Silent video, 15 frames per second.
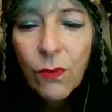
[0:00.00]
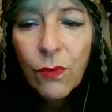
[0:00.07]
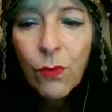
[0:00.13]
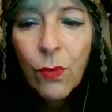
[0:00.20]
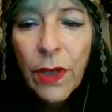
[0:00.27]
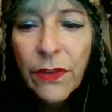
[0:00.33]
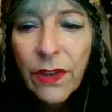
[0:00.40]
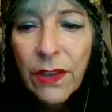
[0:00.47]

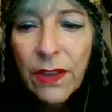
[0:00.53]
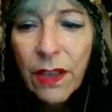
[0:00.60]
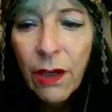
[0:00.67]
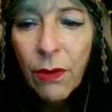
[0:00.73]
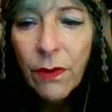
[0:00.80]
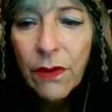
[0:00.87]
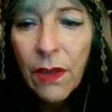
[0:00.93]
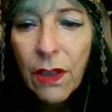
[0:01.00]
what the
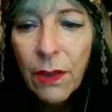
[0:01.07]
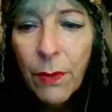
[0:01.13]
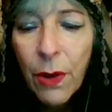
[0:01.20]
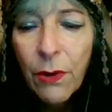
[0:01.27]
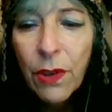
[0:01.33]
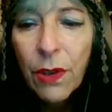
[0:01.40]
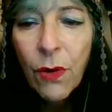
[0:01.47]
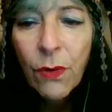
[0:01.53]
tarot is all
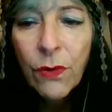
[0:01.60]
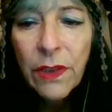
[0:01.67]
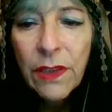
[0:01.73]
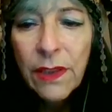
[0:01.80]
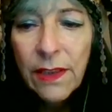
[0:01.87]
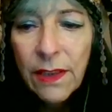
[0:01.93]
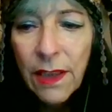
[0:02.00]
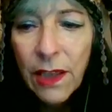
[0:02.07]
about, it goes
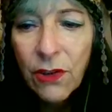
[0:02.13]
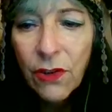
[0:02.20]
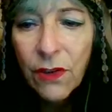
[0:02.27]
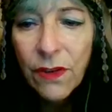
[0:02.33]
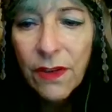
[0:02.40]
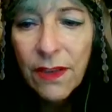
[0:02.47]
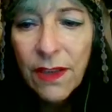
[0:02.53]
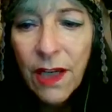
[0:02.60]
in
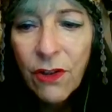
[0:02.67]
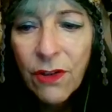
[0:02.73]
stages